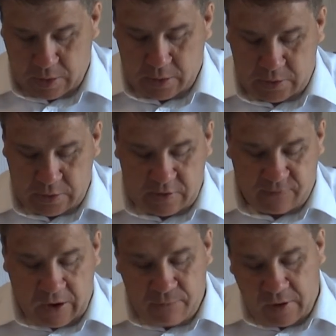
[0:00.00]
He says
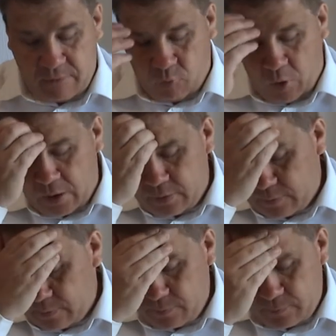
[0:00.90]
551,
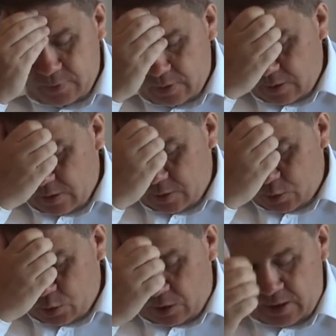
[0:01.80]

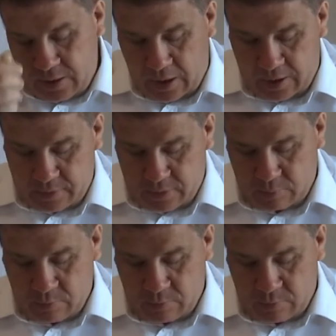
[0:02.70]
July 9th,